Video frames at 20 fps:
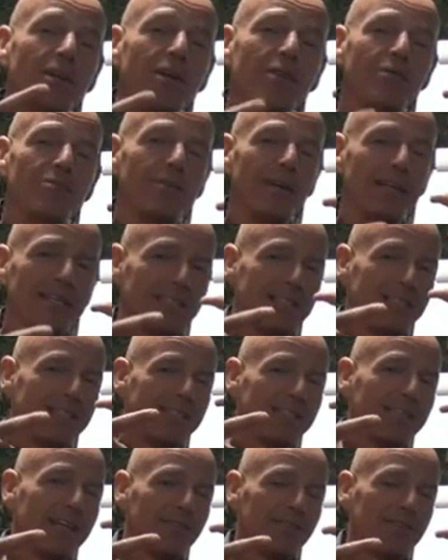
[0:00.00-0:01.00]
of my
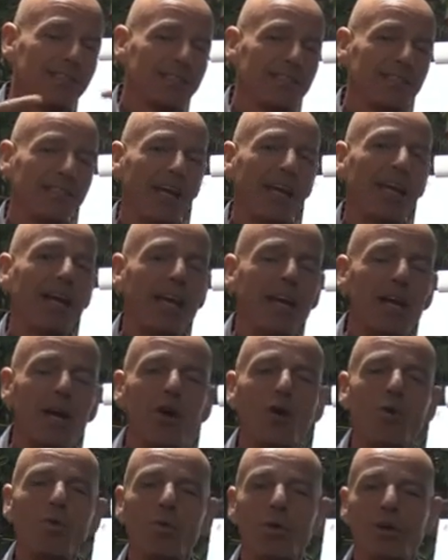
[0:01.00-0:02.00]
7-day
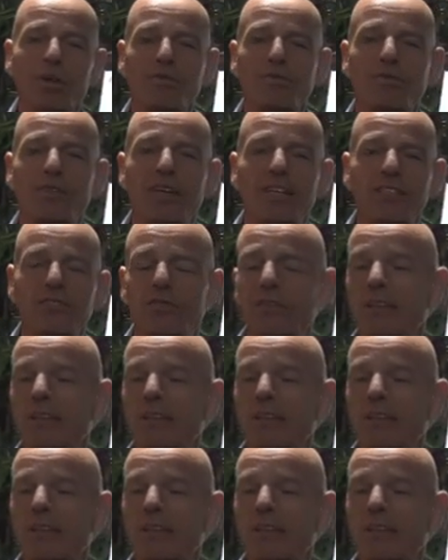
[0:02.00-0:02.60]
water fast.